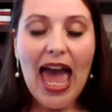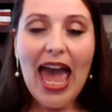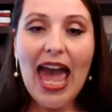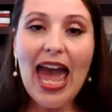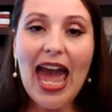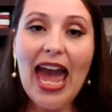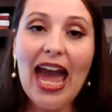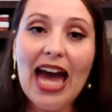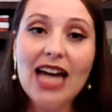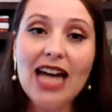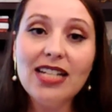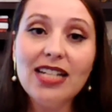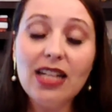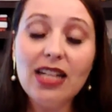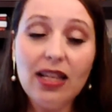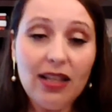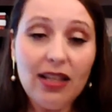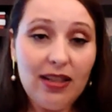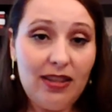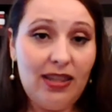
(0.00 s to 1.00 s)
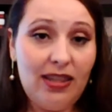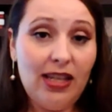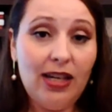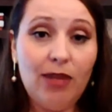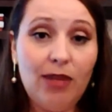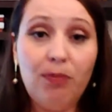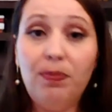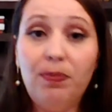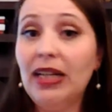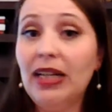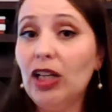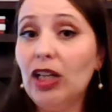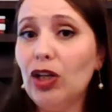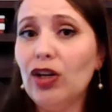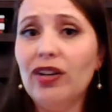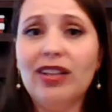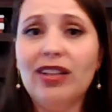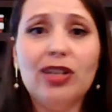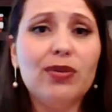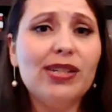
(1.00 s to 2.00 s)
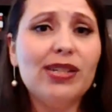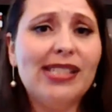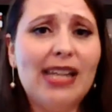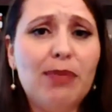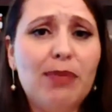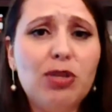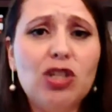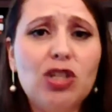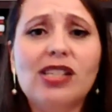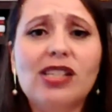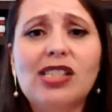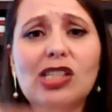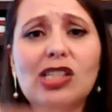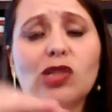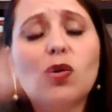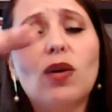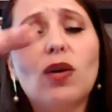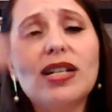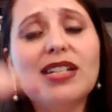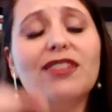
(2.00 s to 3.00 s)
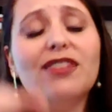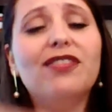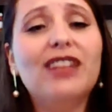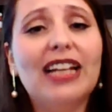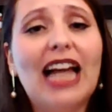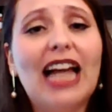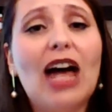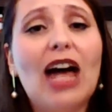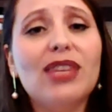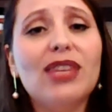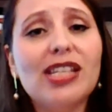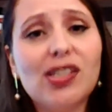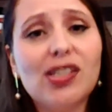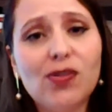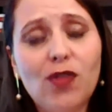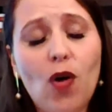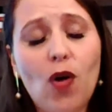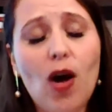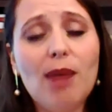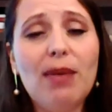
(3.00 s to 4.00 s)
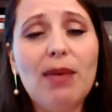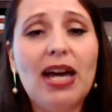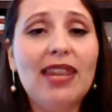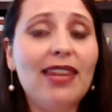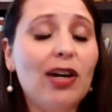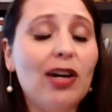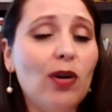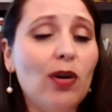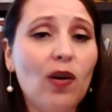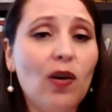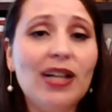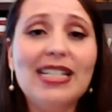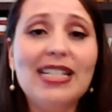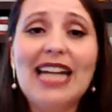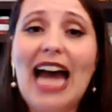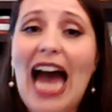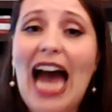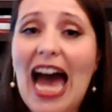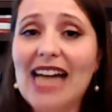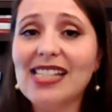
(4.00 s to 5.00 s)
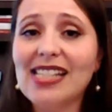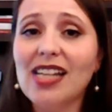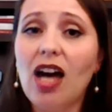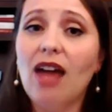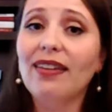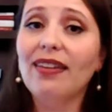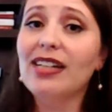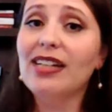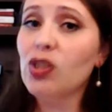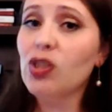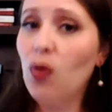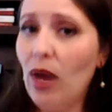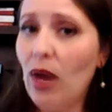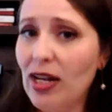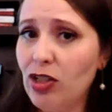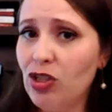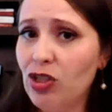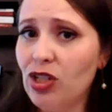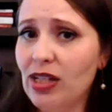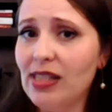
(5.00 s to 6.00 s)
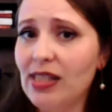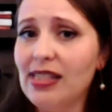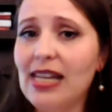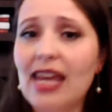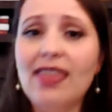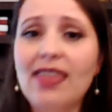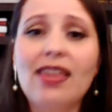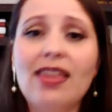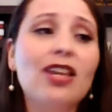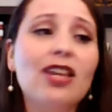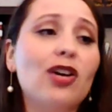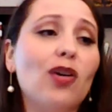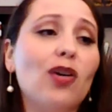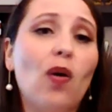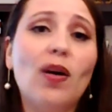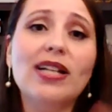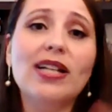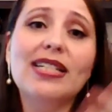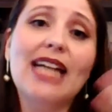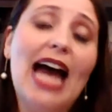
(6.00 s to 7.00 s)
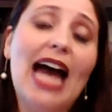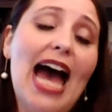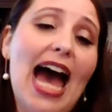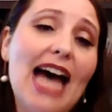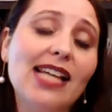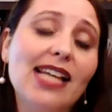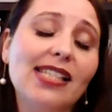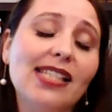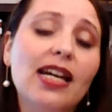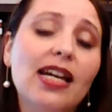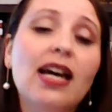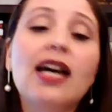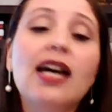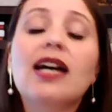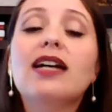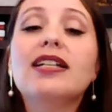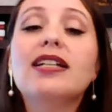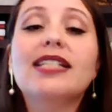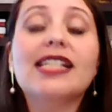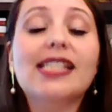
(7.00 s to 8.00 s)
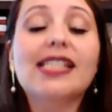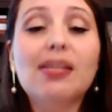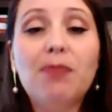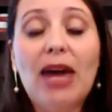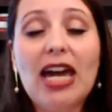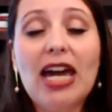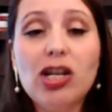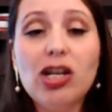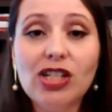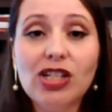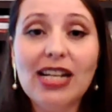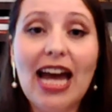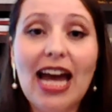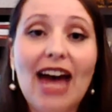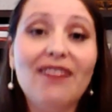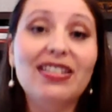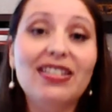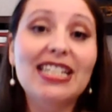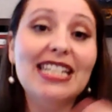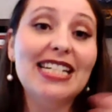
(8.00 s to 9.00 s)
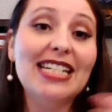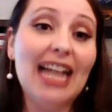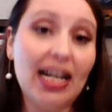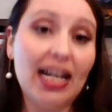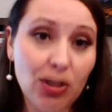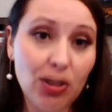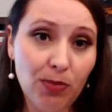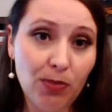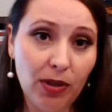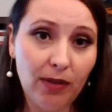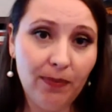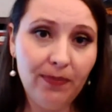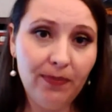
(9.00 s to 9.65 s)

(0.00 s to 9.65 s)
And the biller or the receptionist is going to fill out this form and they're going to ask all these questions. And then they're going to ask, "Does the patient have a deductible?"